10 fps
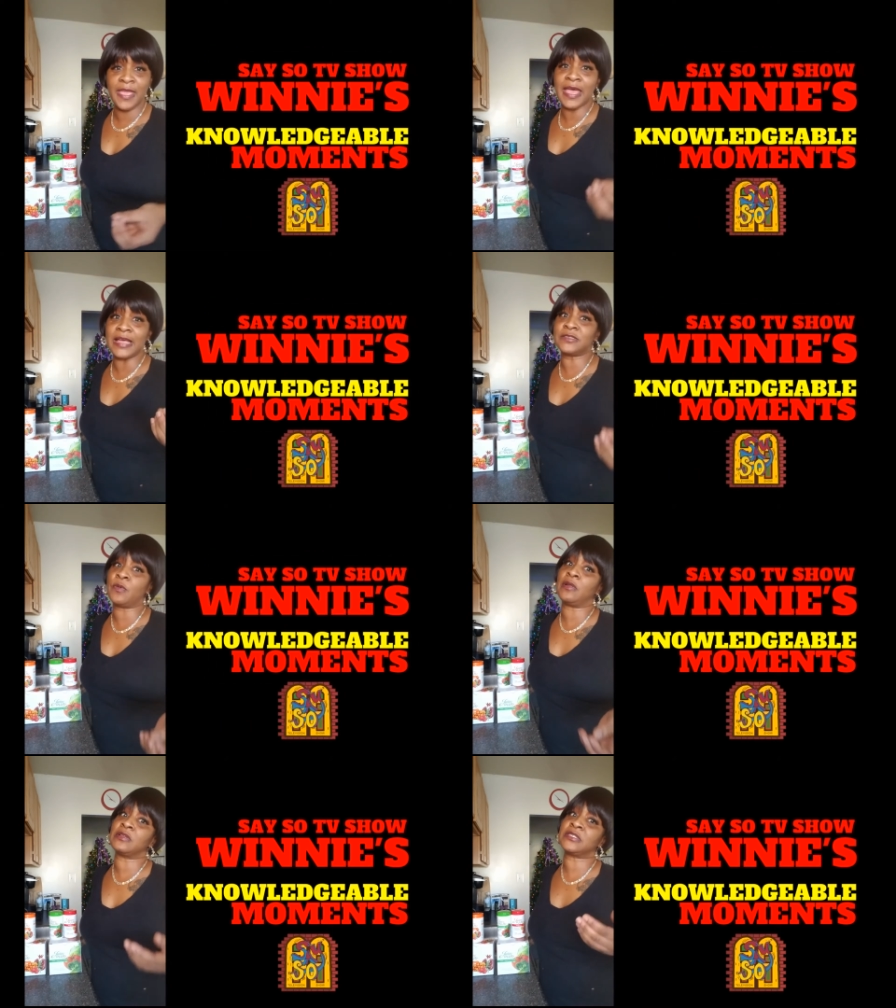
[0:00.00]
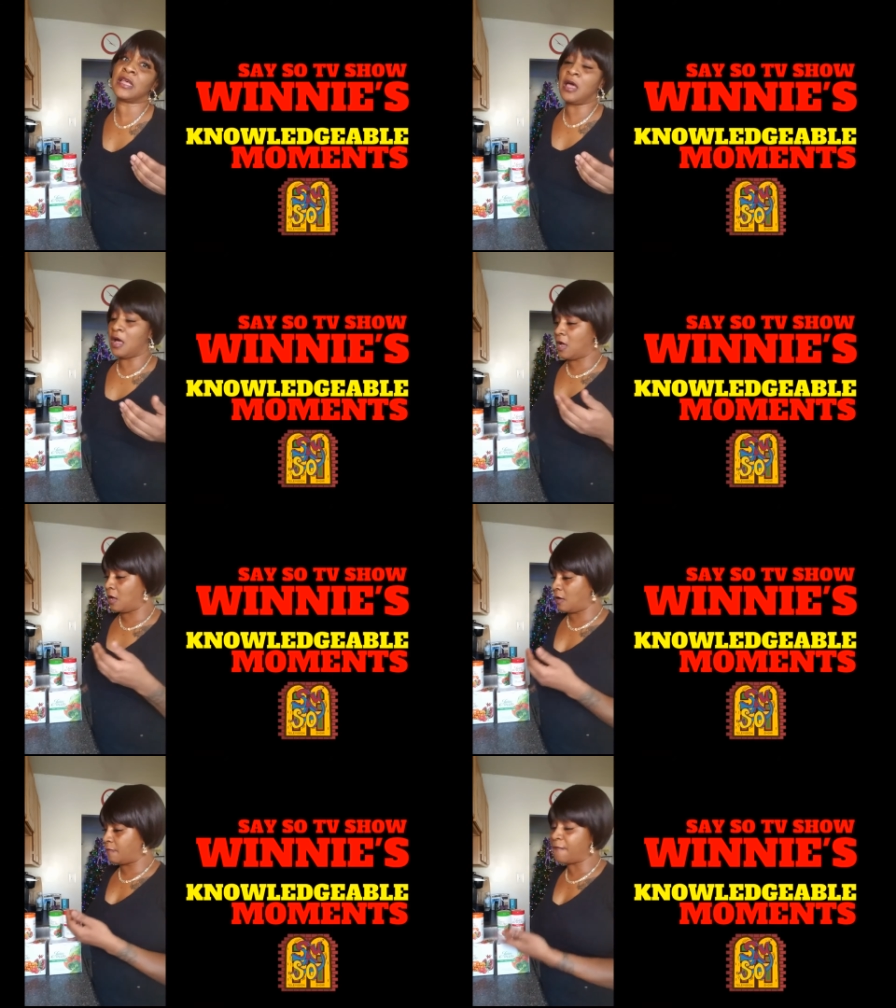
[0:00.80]
as well as
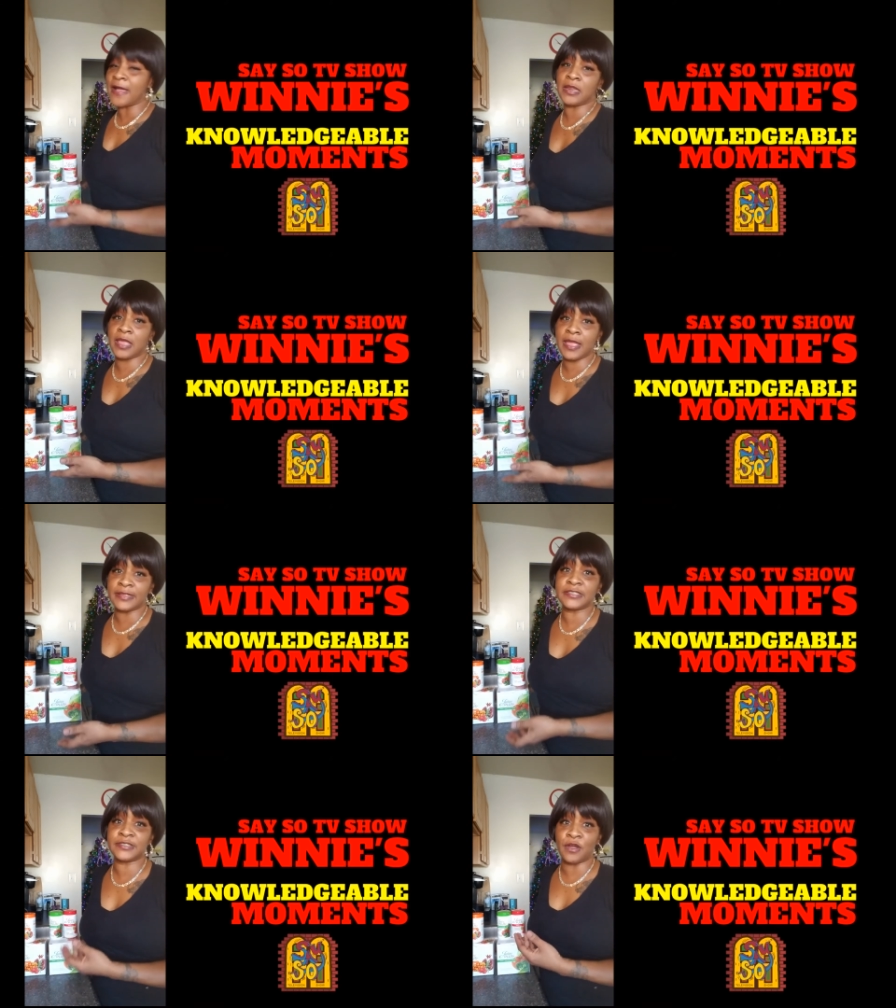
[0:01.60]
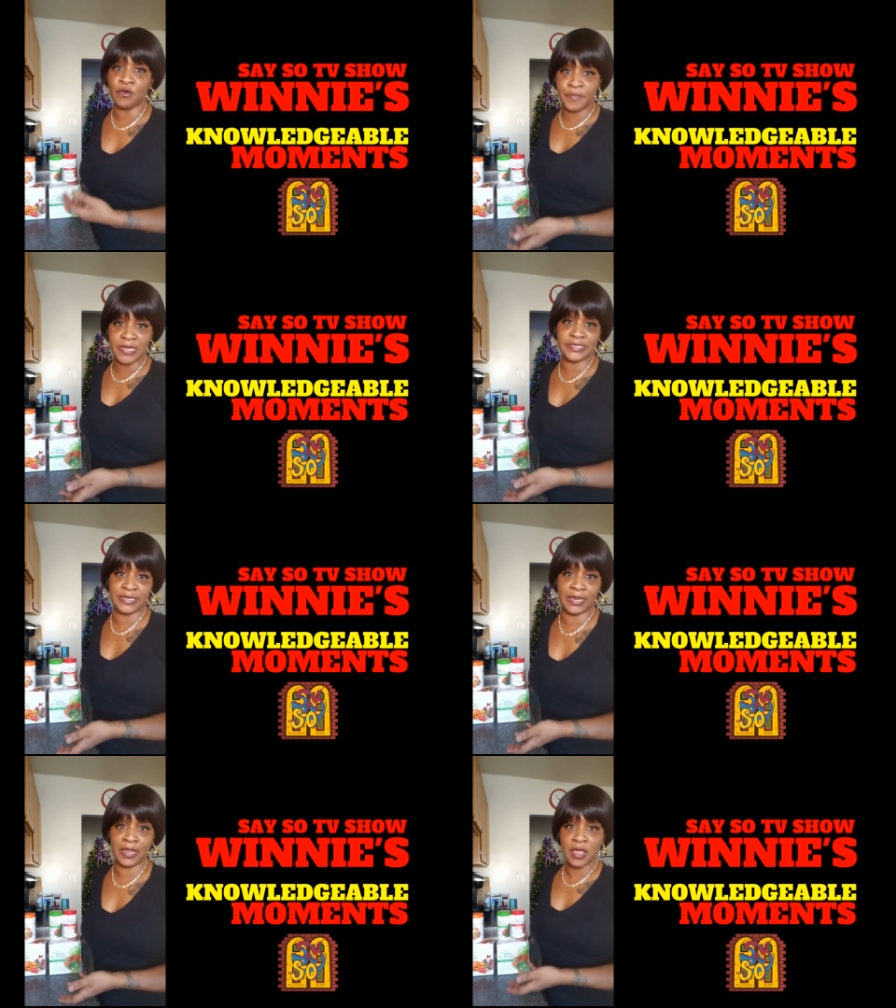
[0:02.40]
uh, fight against
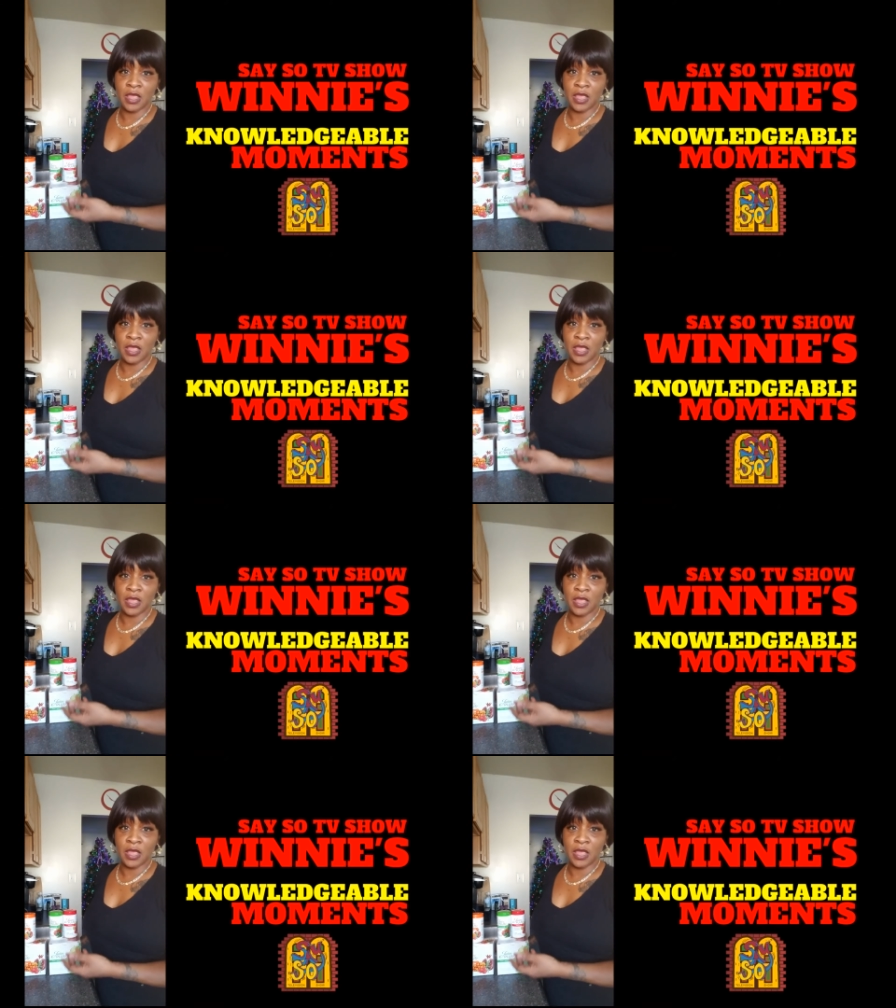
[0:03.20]
obesity.